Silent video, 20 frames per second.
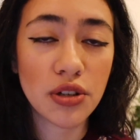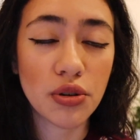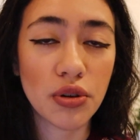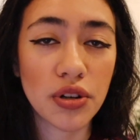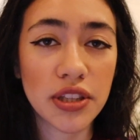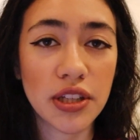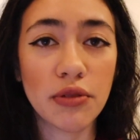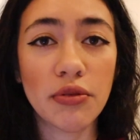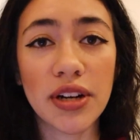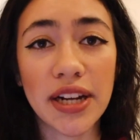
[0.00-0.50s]
or
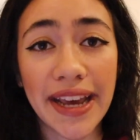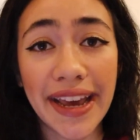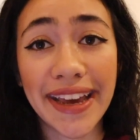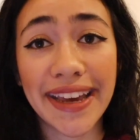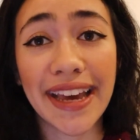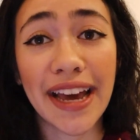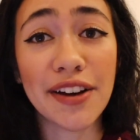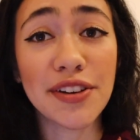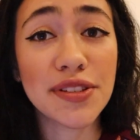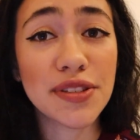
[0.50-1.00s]
they want to
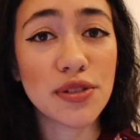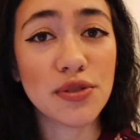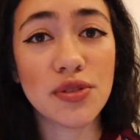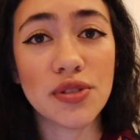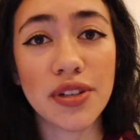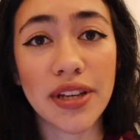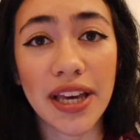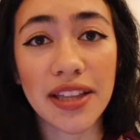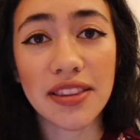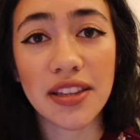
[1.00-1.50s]
hang out as soon as
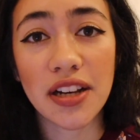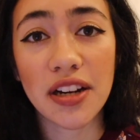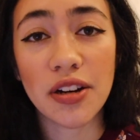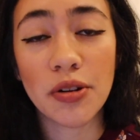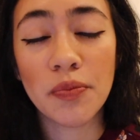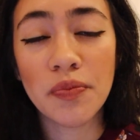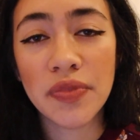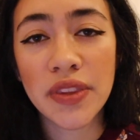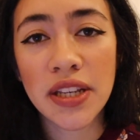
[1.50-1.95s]
you get there.